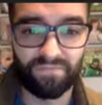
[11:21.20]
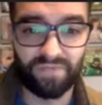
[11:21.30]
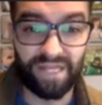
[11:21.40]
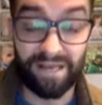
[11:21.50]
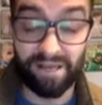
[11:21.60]

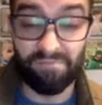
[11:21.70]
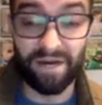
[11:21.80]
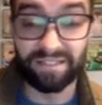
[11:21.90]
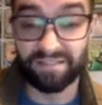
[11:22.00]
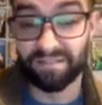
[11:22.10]
it
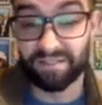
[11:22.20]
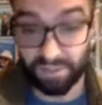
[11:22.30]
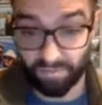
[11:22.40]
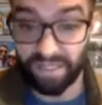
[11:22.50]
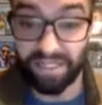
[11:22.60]
might
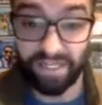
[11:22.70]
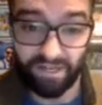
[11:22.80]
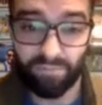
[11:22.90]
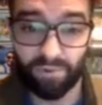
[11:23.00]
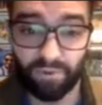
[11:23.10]
speed it
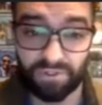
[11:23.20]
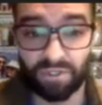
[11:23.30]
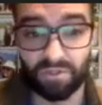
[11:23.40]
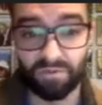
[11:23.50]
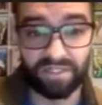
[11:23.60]
up or
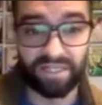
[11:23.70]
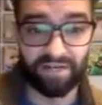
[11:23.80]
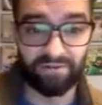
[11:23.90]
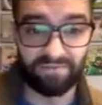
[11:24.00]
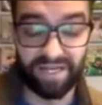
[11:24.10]
slow it
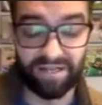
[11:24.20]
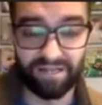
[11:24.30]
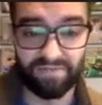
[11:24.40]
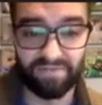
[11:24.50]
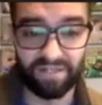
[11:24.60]
down, that
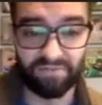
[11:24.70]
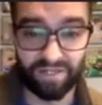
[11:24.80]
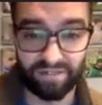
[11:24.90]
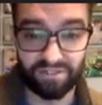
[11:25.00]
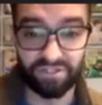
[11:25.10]
kind of thing,
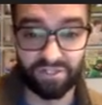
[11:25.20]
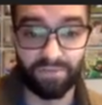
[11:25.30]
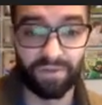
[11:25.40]
right? There's going to be